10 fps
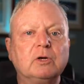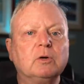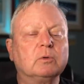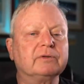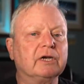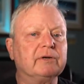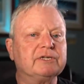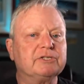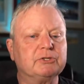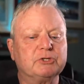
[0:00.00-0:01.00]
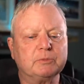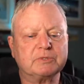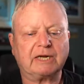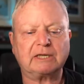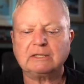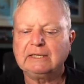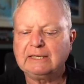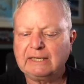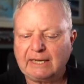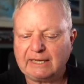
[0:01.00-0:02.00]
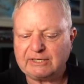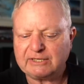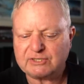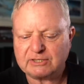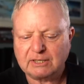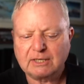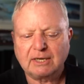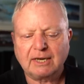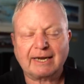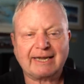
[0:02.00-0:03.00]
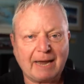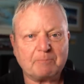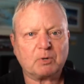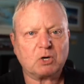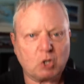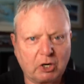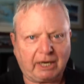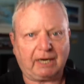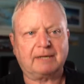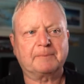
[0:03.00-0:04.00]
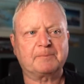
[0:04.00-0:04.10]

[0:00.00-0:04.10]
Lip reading: will know his YouTube channel and his camp cooking.